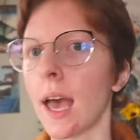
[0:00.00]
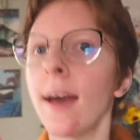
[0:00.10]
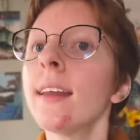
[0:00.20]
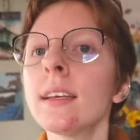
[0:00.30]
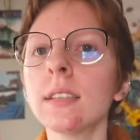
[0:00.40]

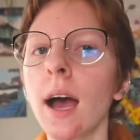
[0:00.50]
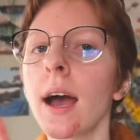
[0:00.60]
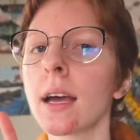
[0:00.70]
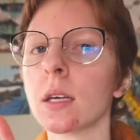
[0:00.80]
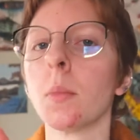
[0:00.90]

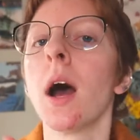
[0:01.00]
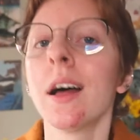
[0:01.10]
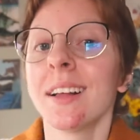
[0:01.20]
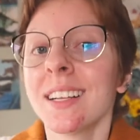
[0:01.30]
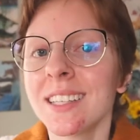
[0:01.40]
Anytime
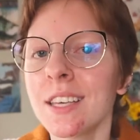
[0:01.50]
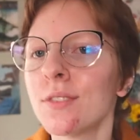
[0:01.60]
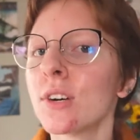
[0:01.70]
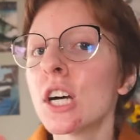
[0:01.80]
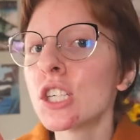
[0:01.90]
a
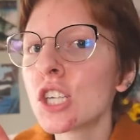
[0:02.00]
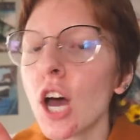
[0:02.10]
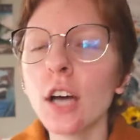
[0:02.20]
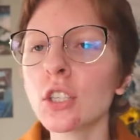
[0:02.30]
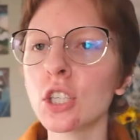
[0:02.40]
leaf
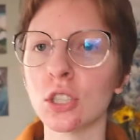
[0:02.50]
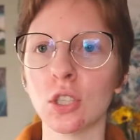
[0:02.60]
touches